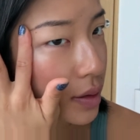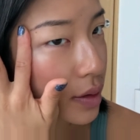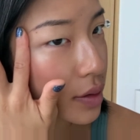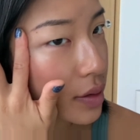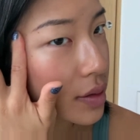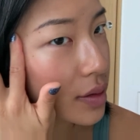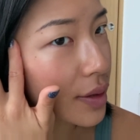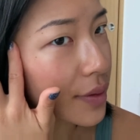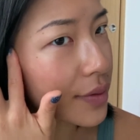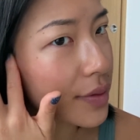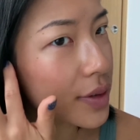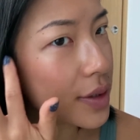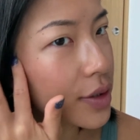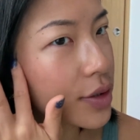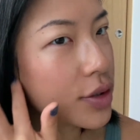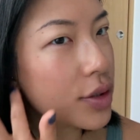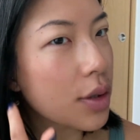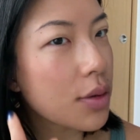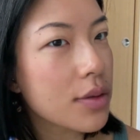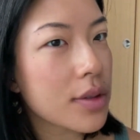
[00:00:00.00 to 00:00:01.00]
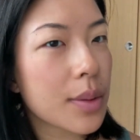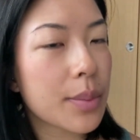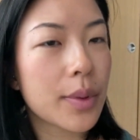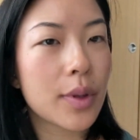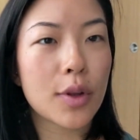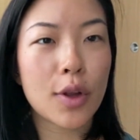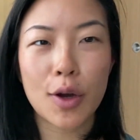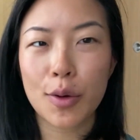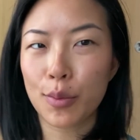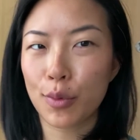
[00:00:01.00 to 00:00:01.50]
It definitely shows up a
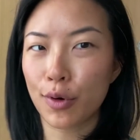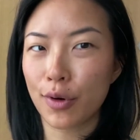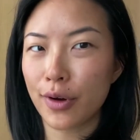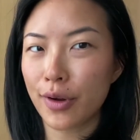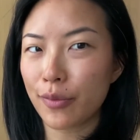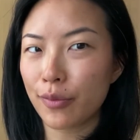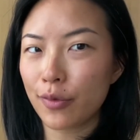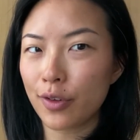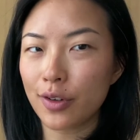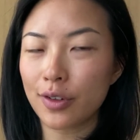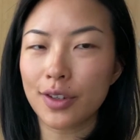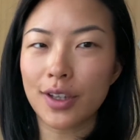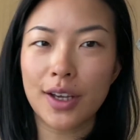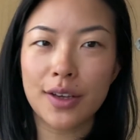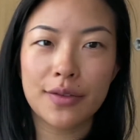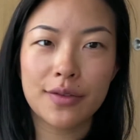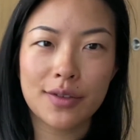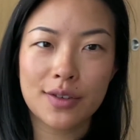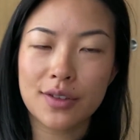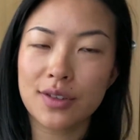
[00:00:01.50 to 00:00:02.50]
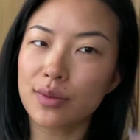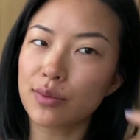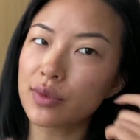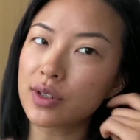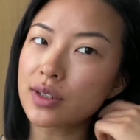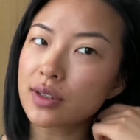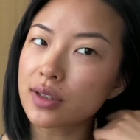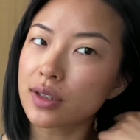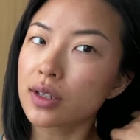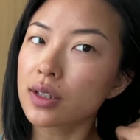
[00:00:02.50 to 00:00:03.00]
lot more in real life for some
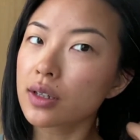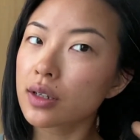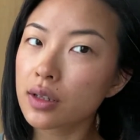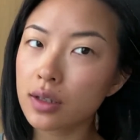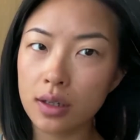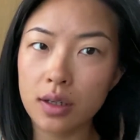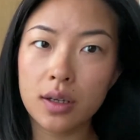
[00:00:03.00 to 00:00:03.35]
reason.